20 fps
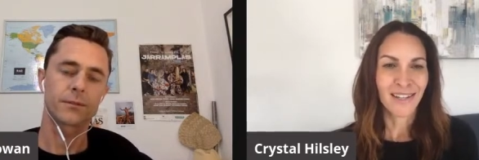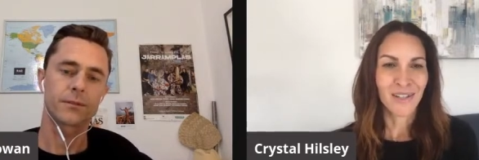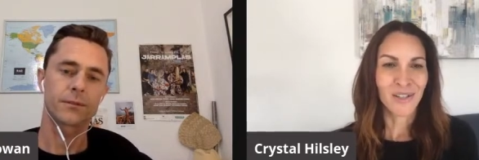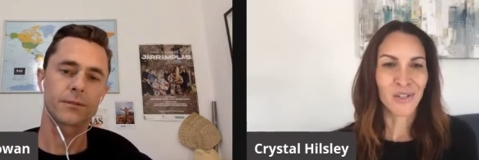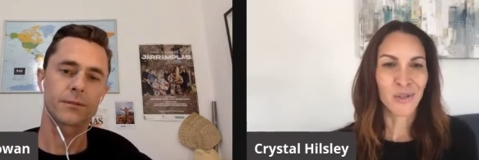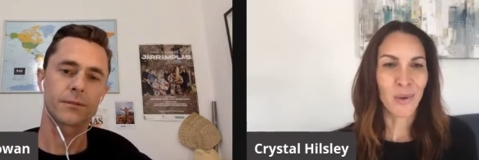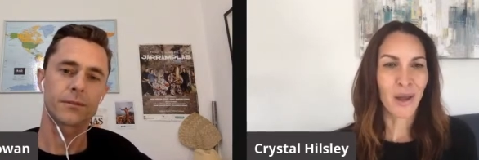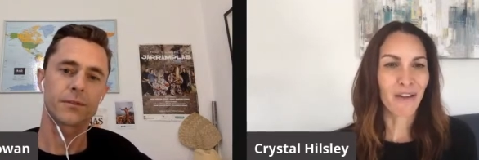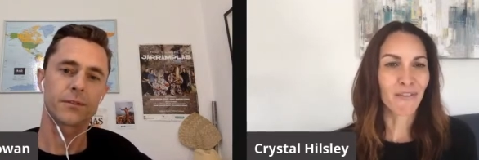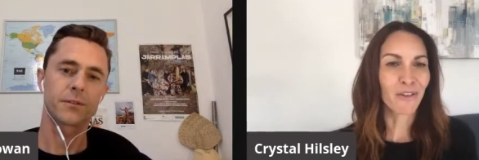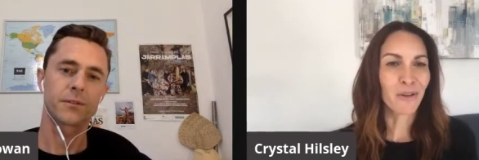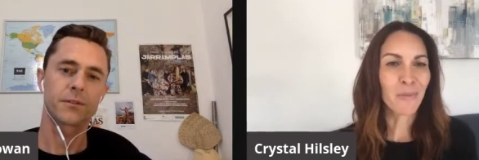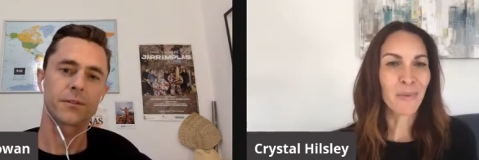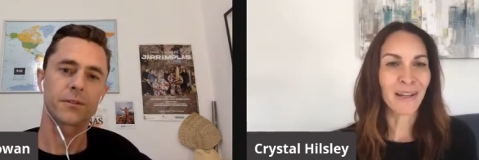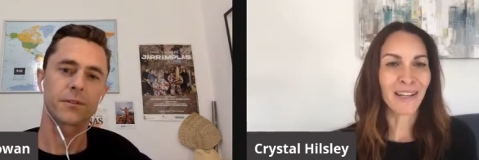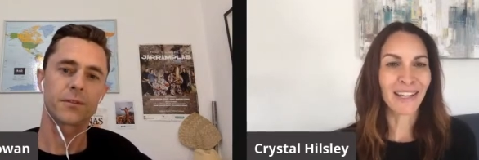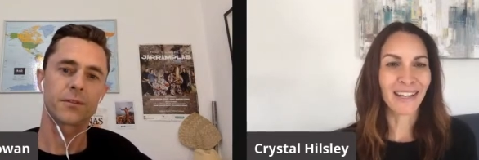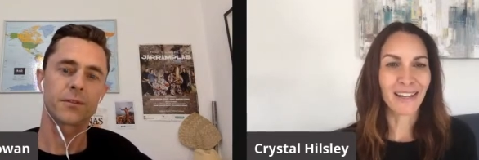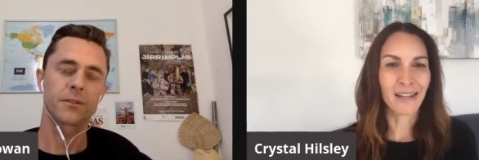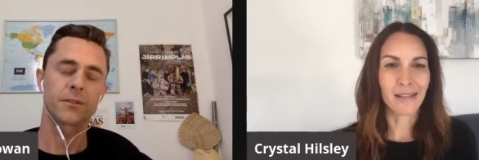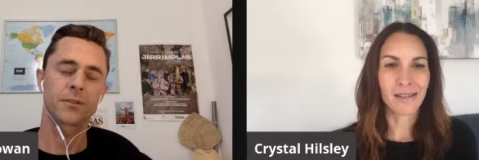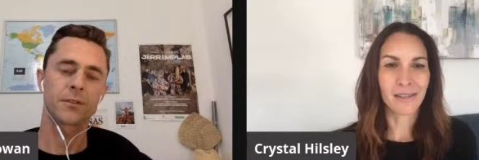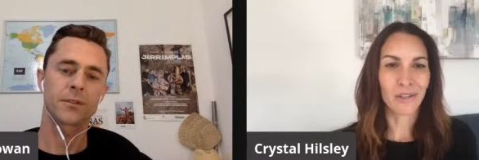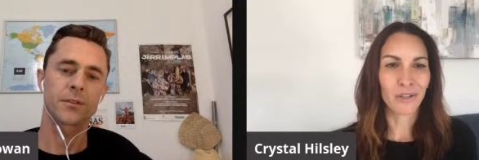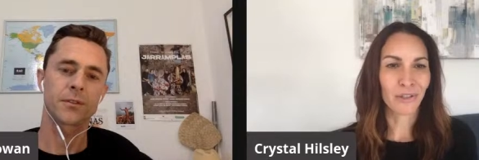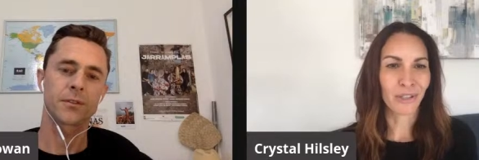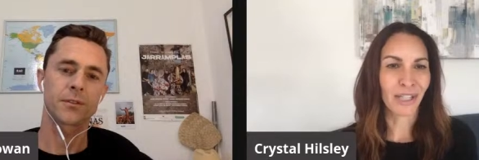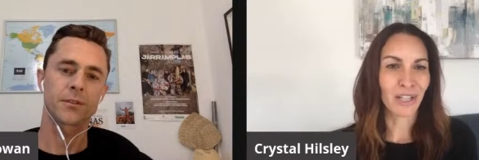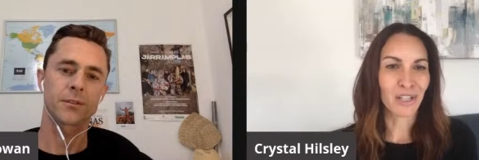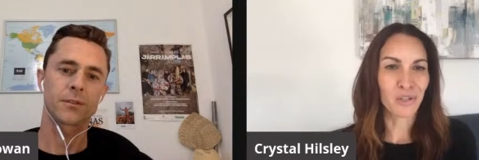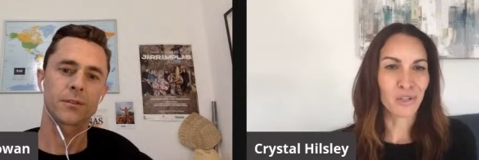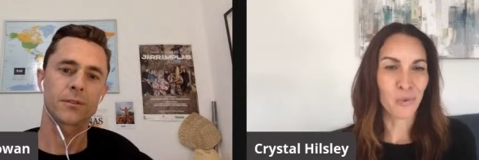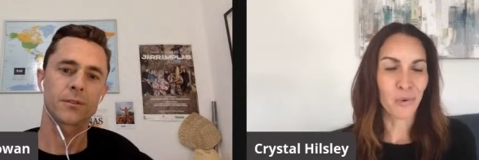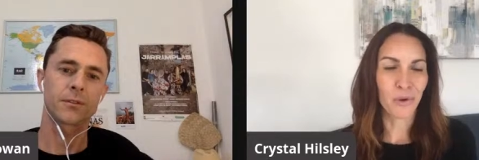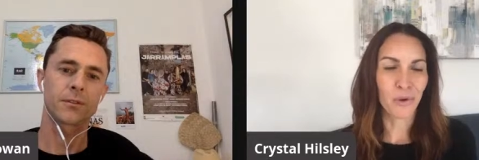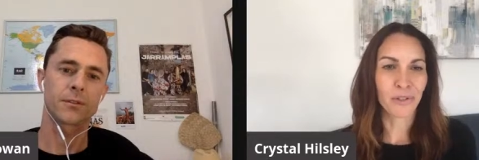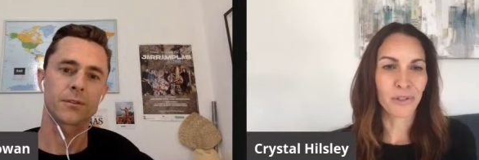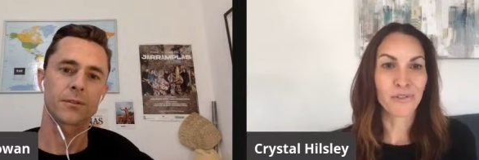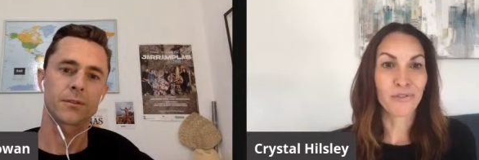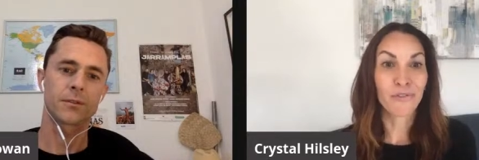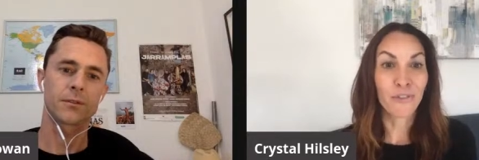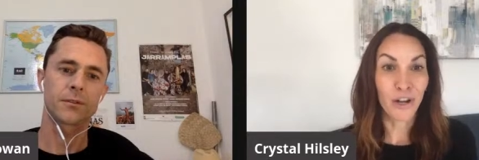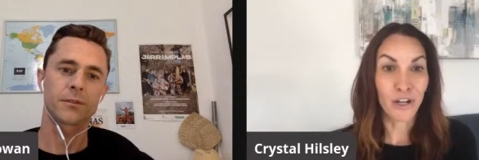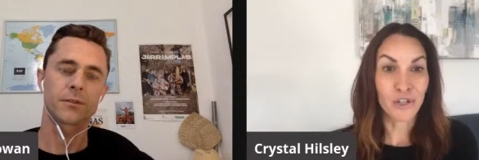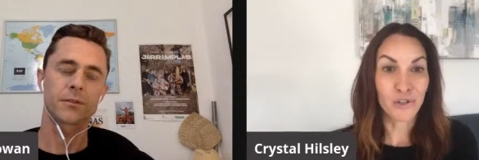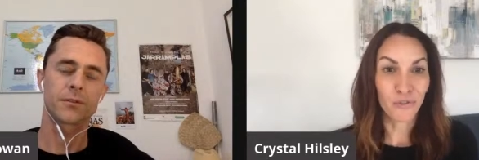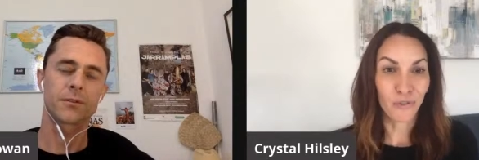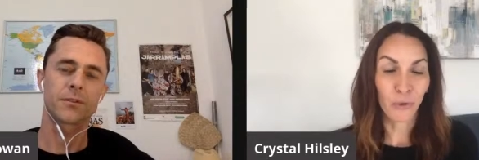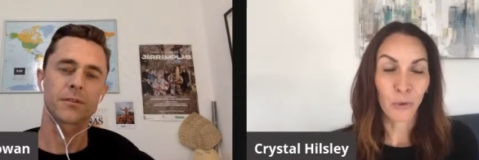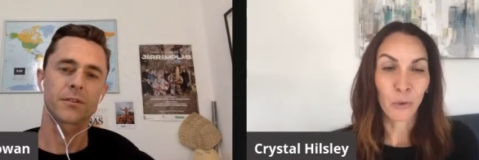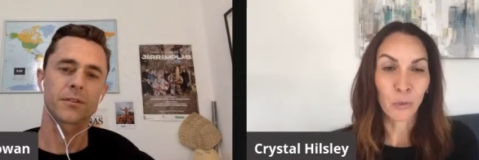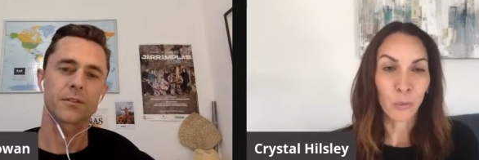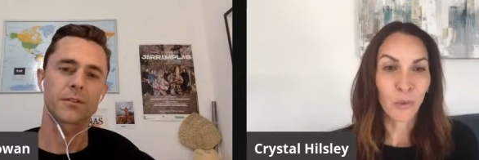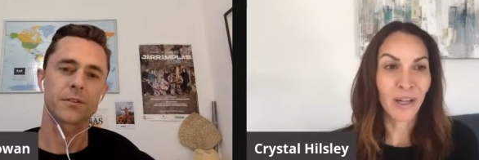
Speaker 1: So, everybody is looking towards fresh food.